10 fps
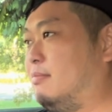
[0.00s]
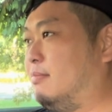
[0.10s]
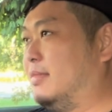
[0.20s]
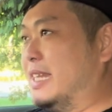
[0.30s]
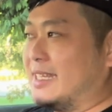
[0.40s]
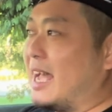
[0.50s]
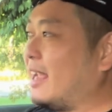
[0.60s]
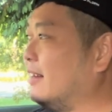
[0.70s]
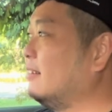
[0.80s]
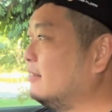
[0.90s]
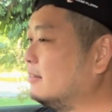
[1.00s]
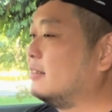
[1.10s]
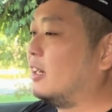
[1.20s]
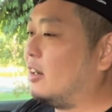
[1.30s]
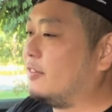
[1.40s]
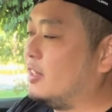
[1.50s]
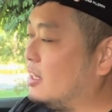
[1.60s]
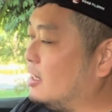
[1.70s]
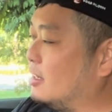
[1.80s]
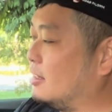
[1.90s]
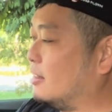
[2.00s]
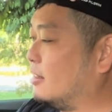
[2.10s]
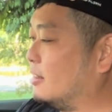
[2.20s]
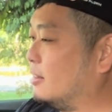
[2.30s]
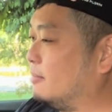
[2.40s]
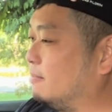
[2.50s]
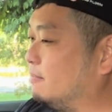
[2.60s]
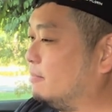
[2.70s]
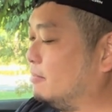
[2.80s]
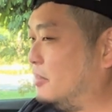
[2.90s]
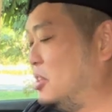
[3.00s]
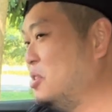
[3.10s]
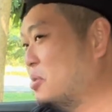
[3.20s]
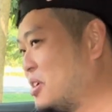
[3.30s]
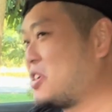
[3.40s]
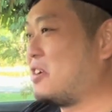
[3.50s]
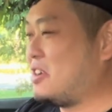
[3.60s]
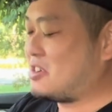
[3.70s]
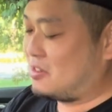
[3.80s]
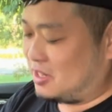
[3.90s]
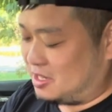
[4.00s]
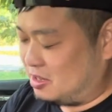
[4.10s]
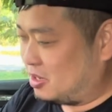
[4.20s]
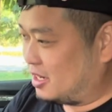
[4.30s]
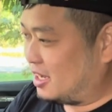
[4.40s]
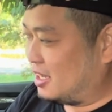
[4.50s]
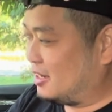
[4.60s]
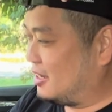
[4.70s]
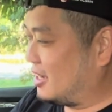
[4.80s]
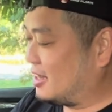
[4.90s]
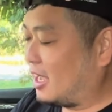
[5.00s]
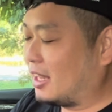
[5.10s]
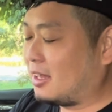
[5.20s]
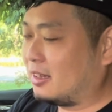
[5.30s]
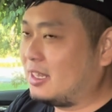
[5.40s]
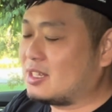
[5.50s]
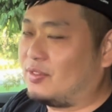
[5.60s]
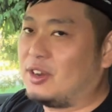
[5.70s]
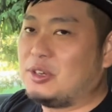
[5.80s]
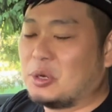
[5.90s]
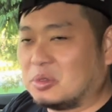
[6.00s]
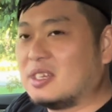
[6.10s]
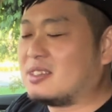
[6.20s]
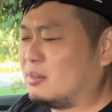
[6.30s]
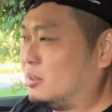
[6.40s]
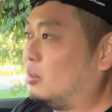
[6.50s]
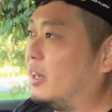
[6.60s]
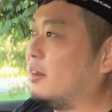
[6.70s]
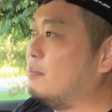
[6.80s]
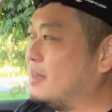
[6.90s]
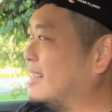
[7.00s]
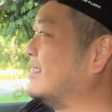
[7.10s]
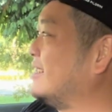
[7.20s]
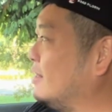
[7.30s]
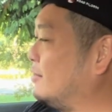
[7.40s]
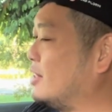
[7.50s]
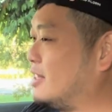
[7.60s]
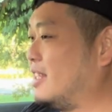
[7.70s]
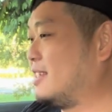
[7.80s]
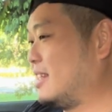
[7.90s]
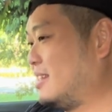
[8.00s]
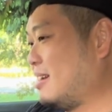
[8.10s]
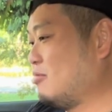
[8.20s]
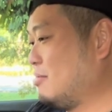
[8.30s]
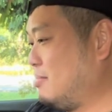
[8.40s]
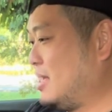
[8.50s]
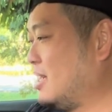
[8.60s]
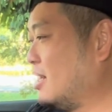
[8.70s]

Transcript: design of the newest generation of the Tiguan, and I think it's very noticeable what the biggest difference is, and that would be